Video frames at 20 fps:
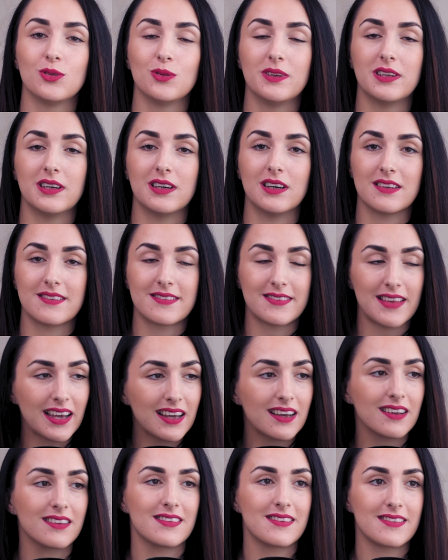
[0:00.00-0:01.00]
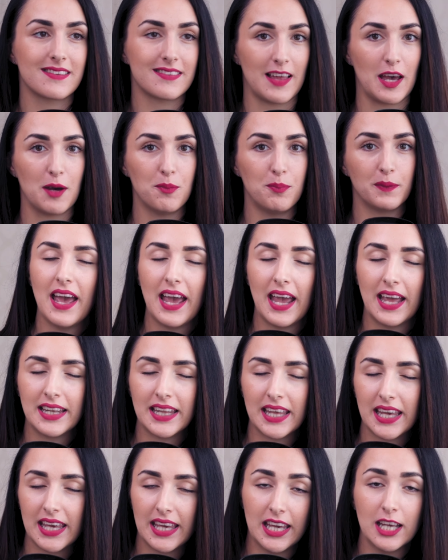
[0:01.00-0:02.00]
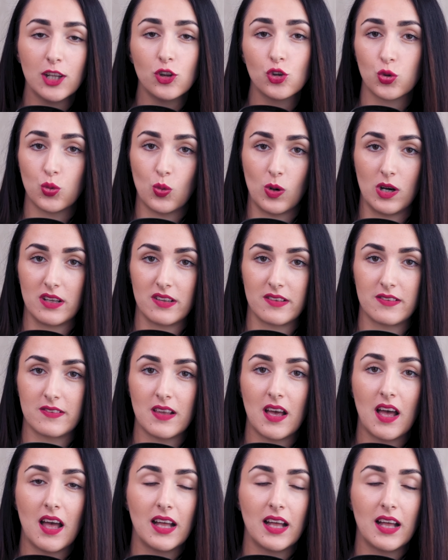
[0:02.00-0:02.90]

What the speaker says: the second step, and it was